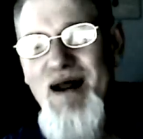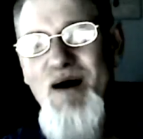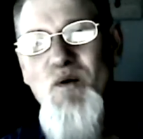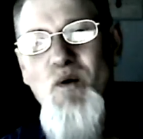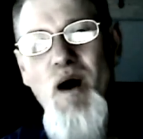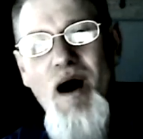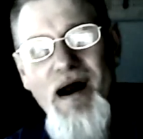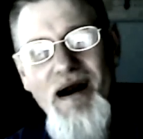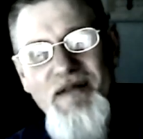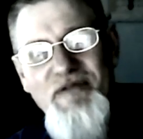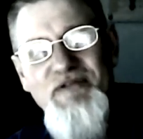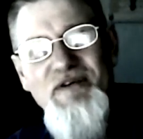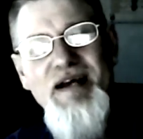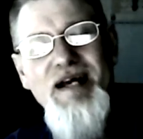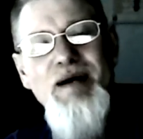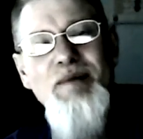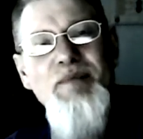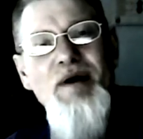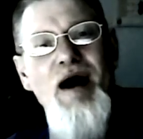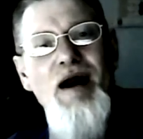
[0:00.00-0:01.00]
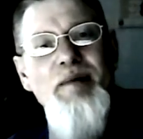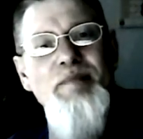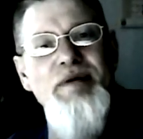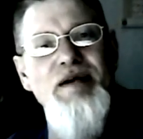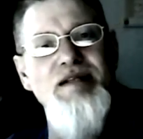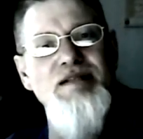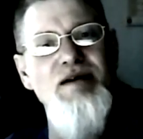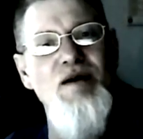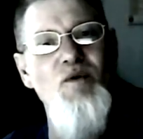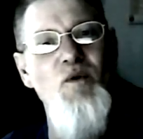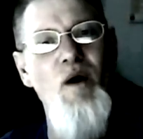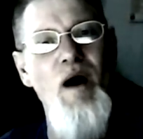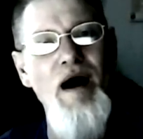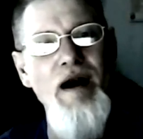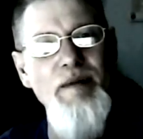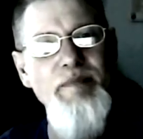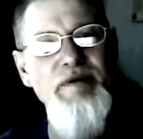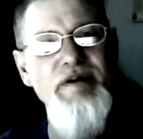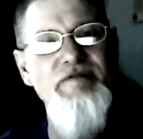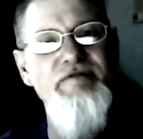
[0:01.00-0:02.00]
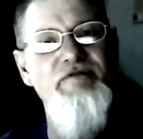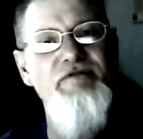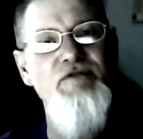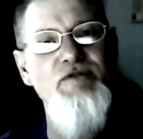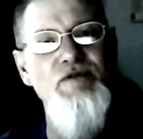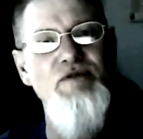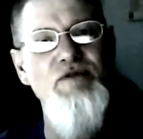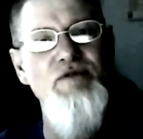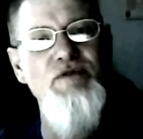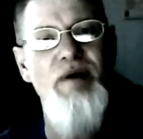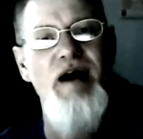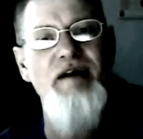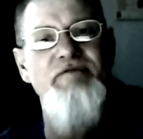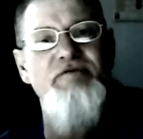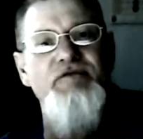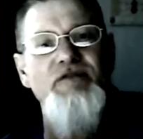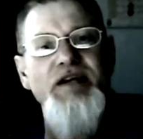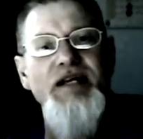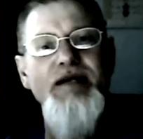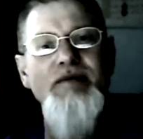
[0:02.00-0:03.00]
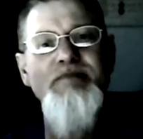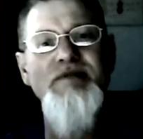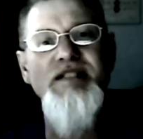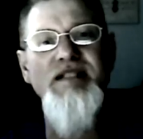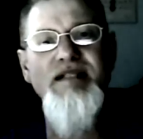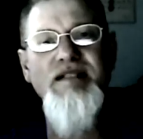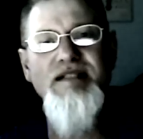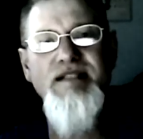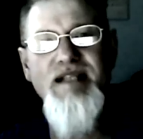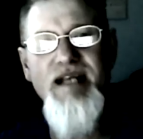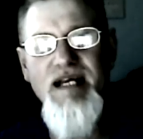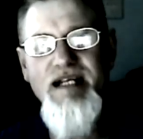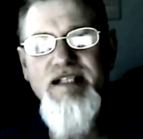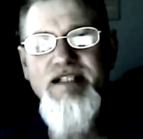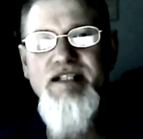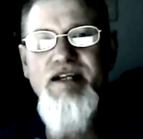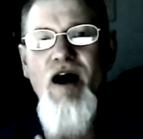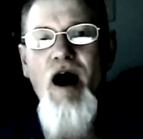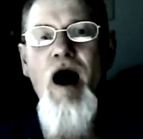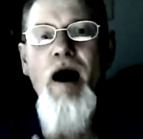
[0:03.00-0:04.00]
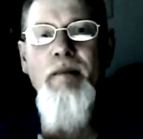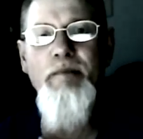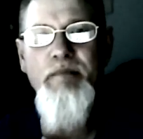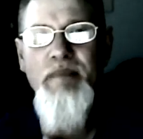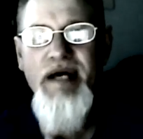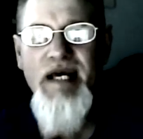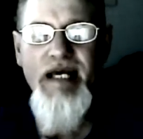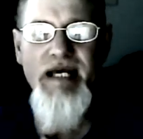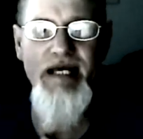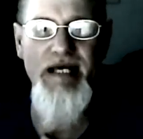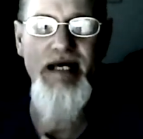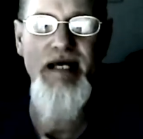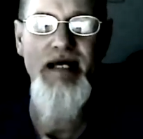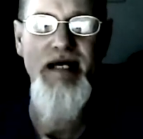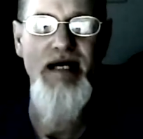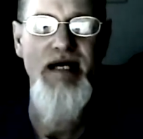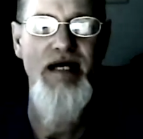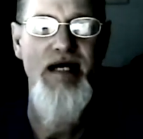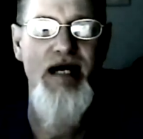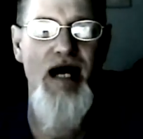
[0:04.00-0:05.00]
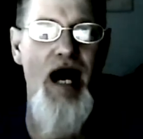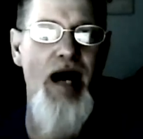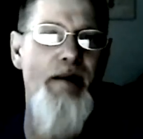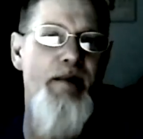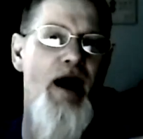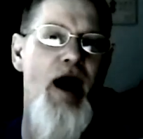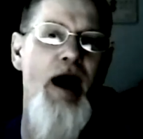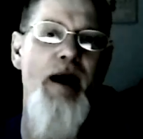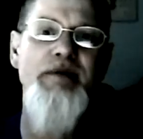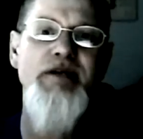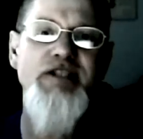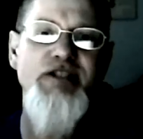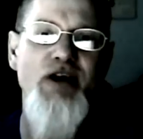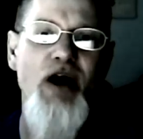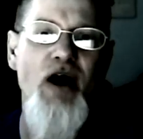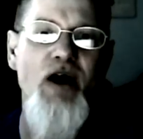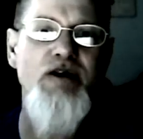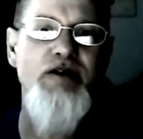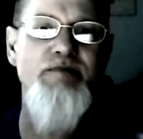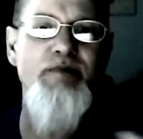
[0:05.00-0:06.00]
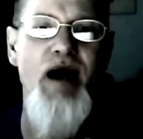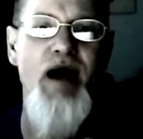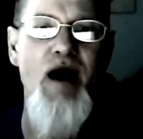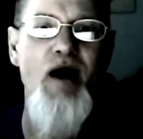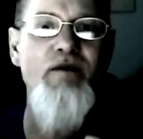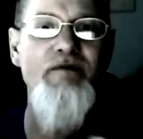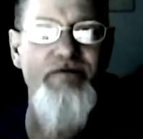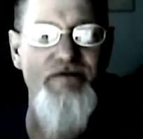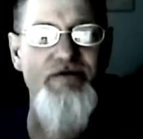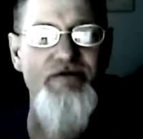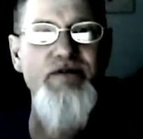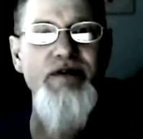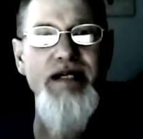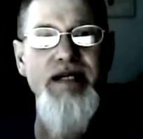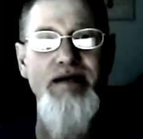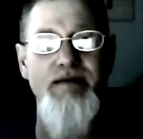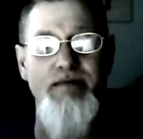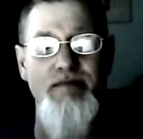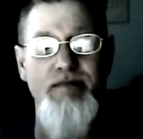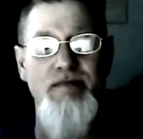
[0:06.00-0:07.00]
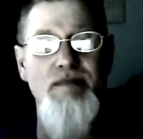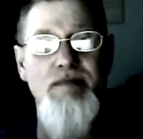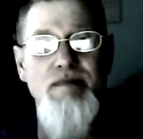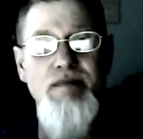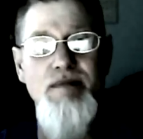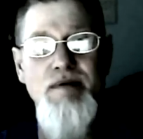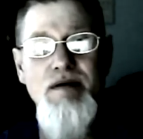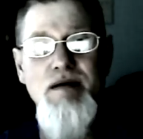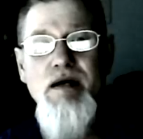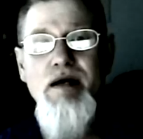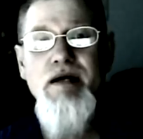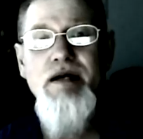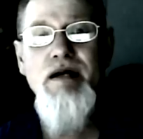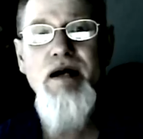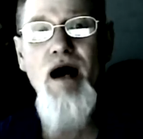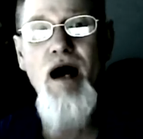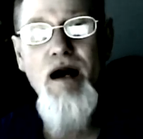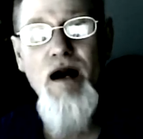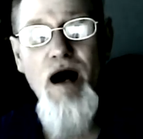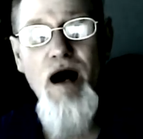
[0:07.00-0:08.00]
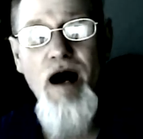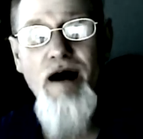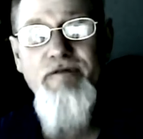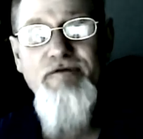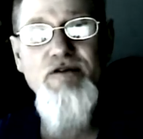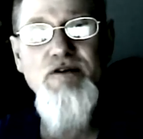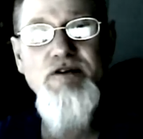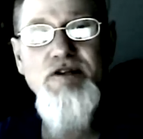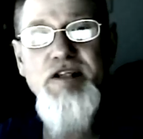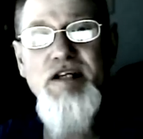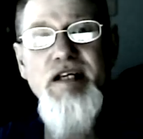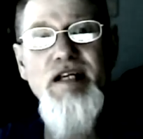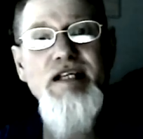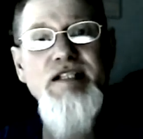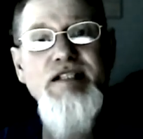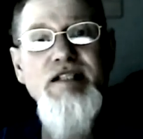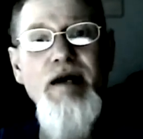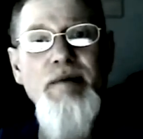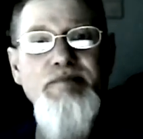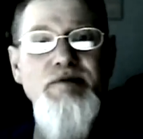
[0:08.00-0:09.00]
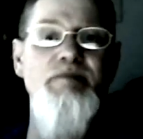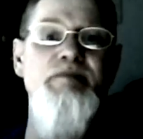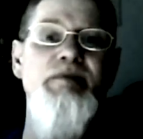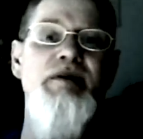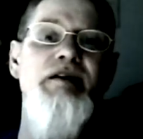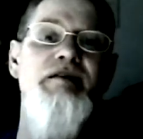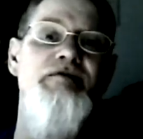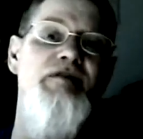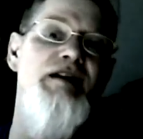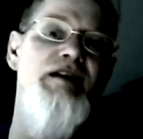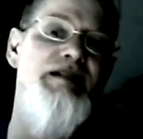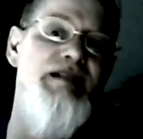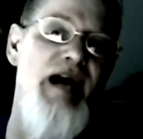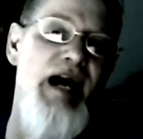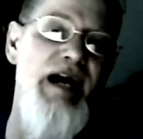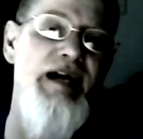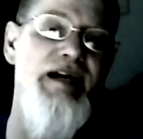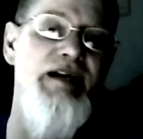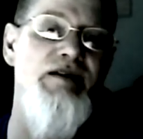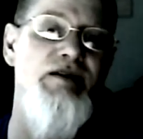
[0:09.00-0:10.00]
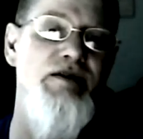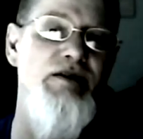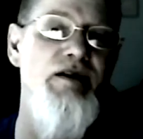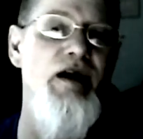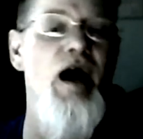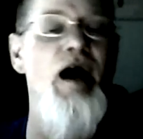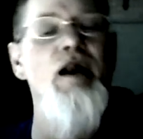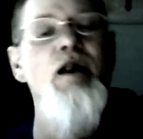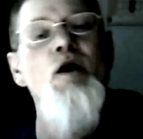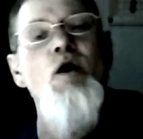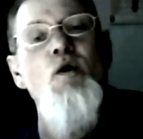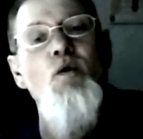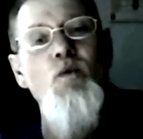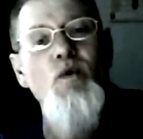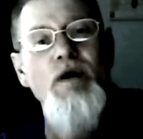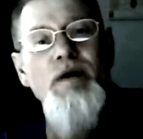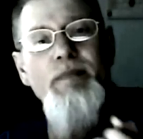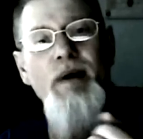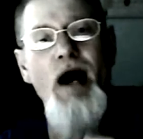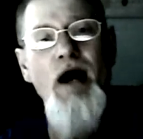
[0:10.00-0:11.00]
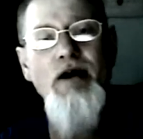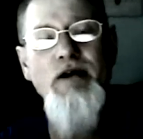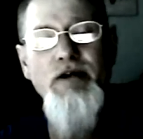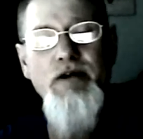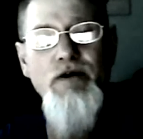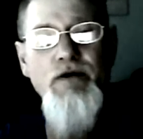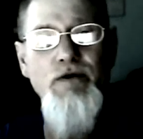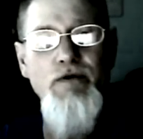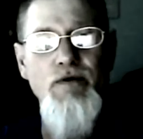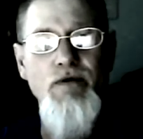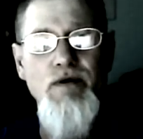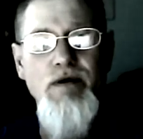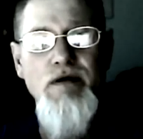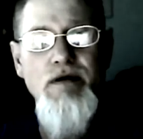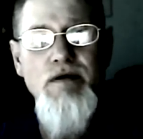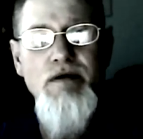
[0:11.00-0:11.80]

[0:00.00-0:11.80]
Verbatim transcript: and I want to think about it because I want to be free. My freedom is contingent on me. I'm, I'm in charge of my own freedom. God offers it. It's up to me if I take it or not. What about you?